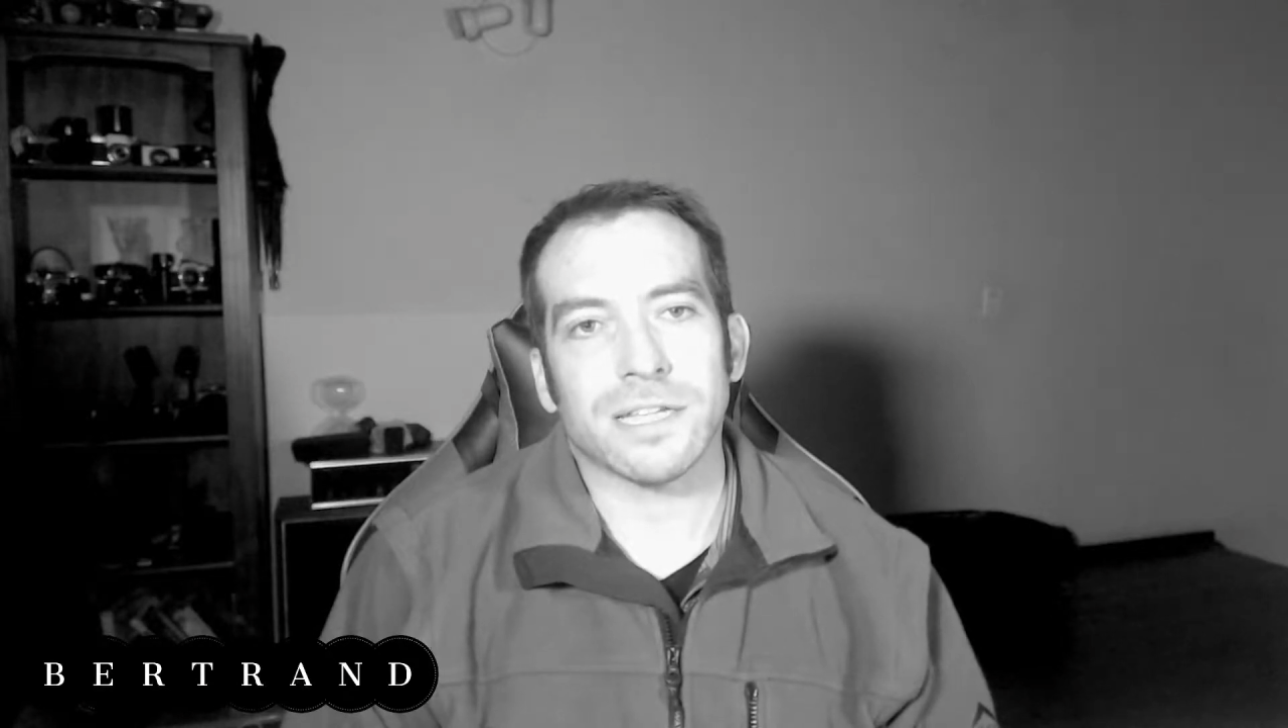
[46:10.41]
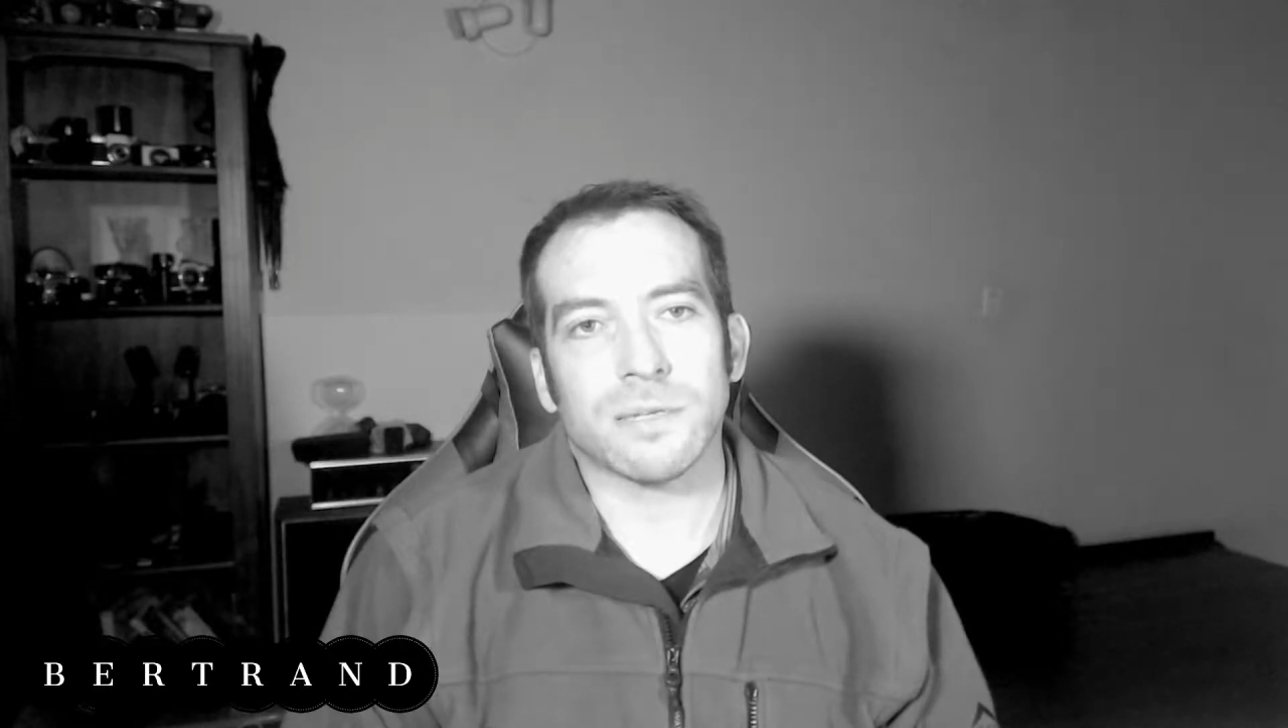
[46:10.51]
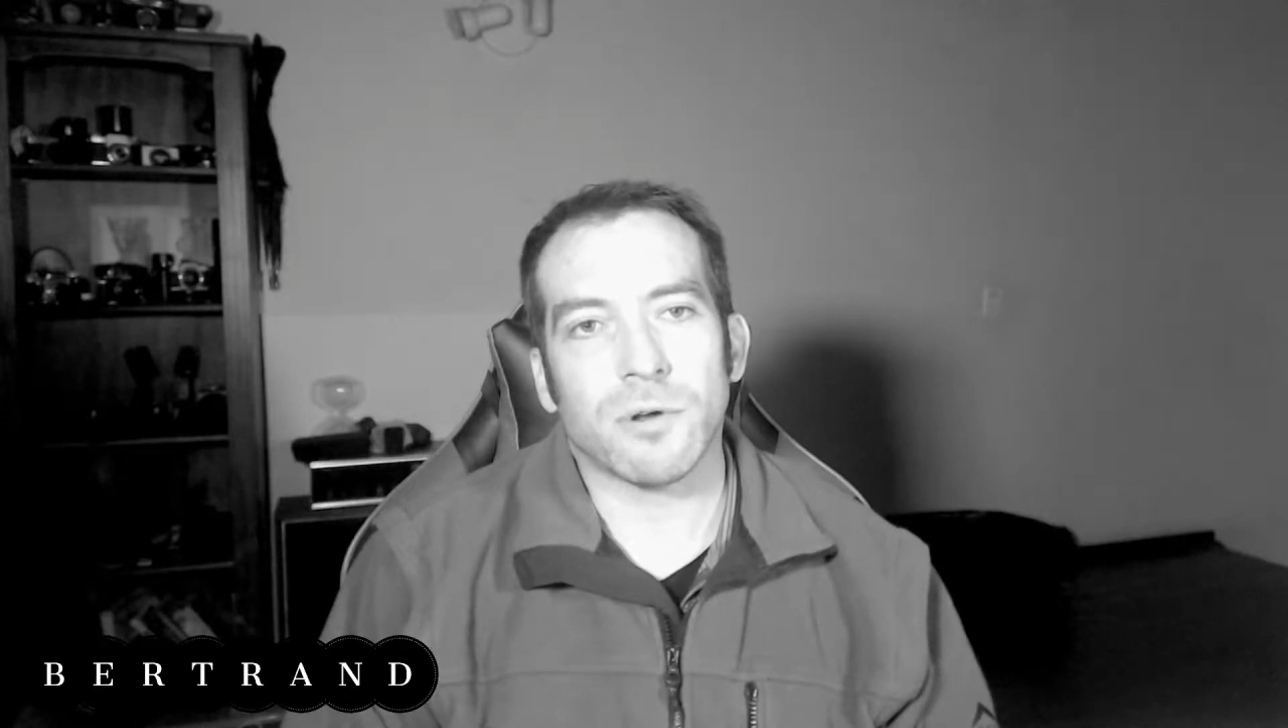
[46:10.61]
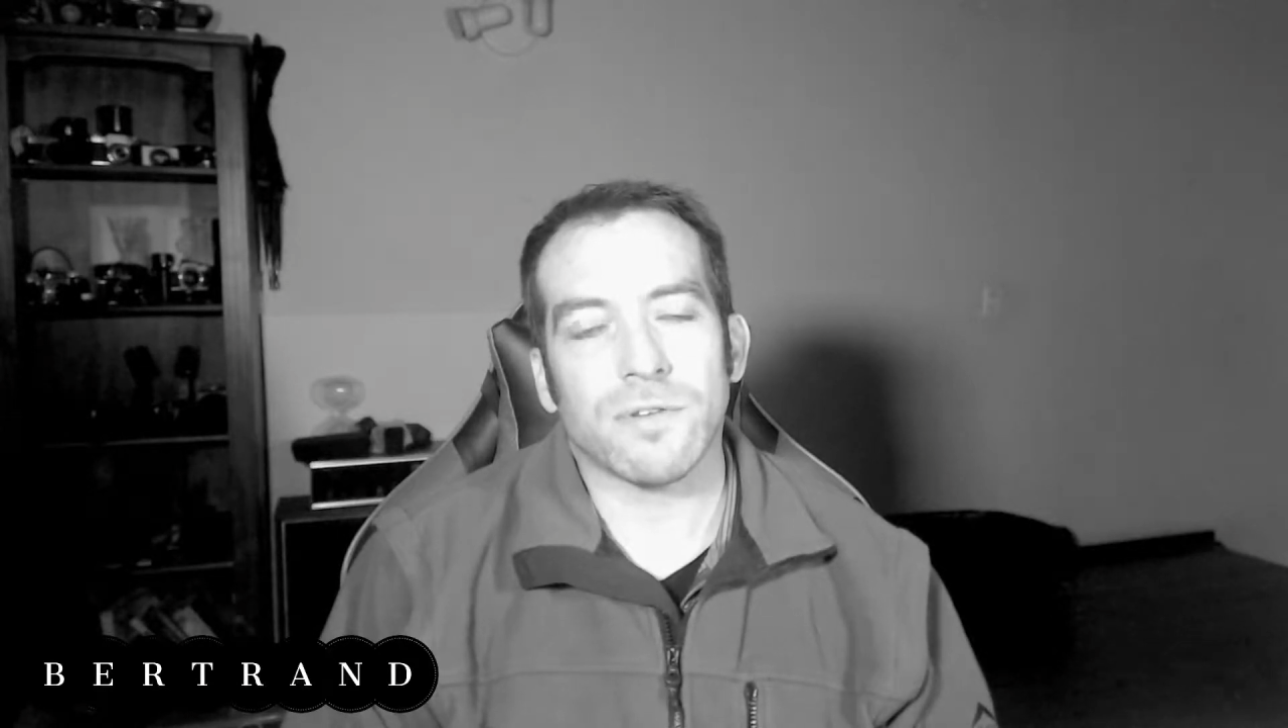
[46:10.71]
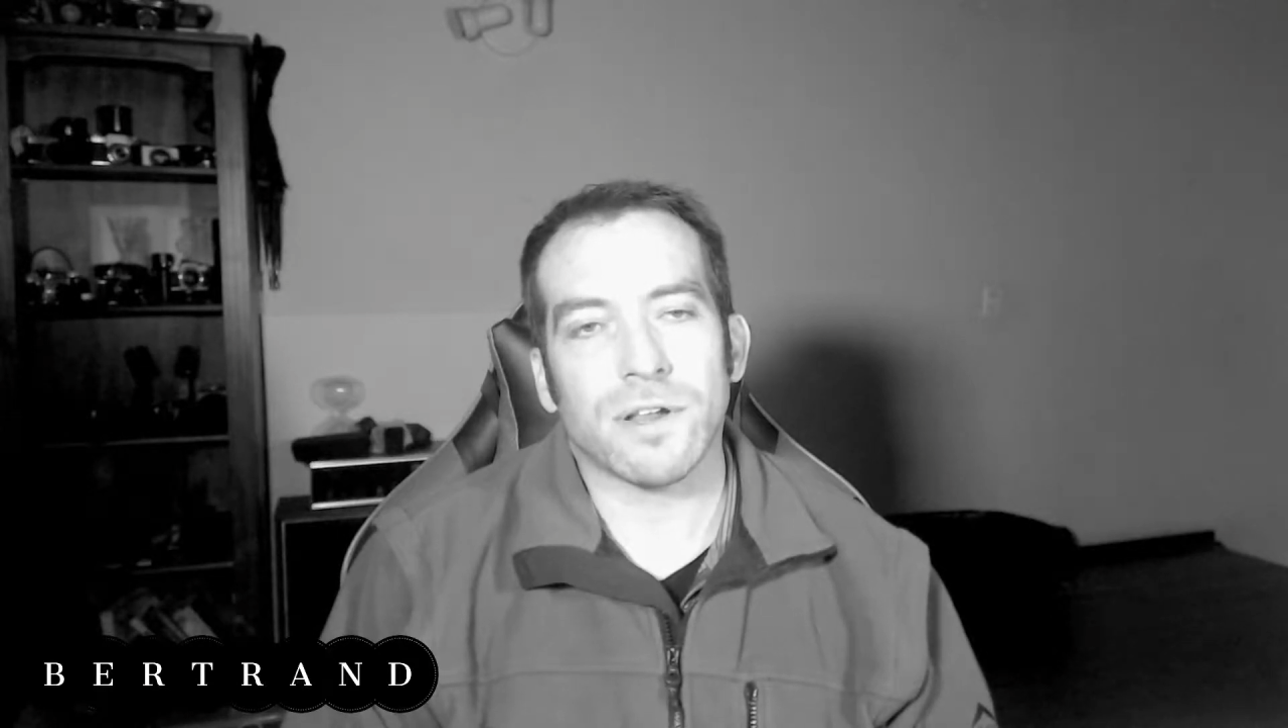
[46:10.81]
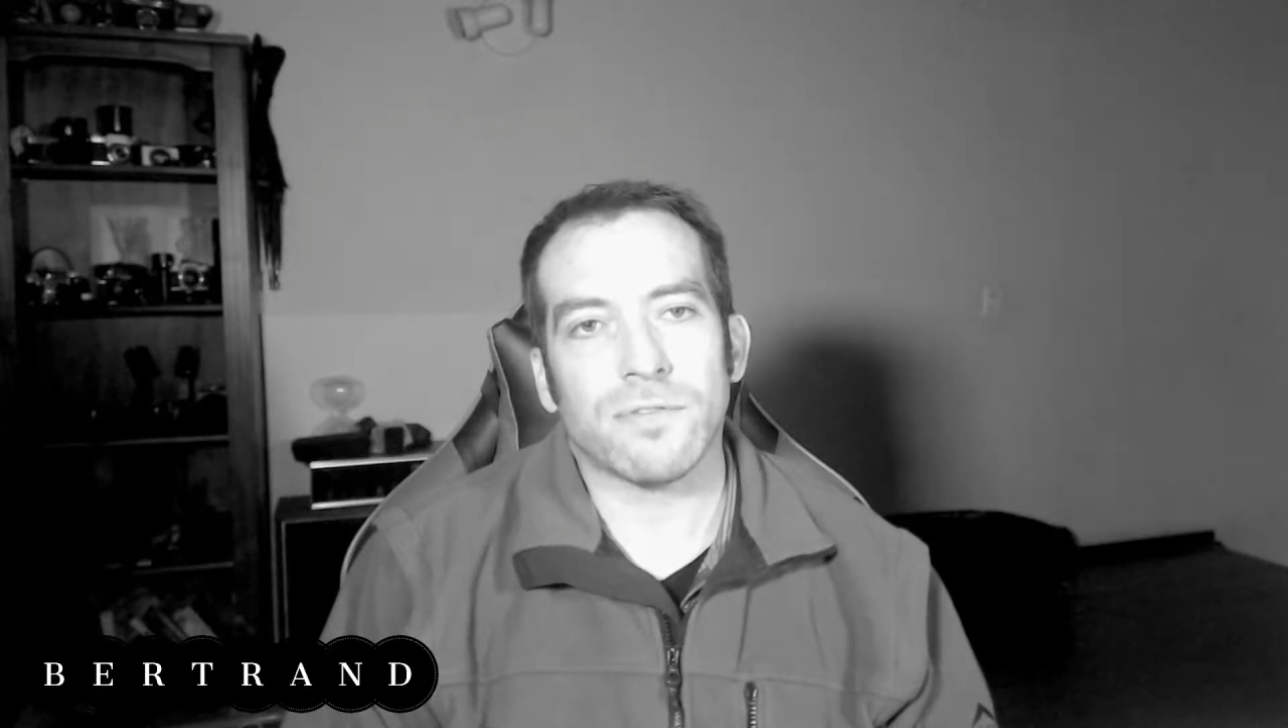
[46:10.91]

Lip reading: bit of a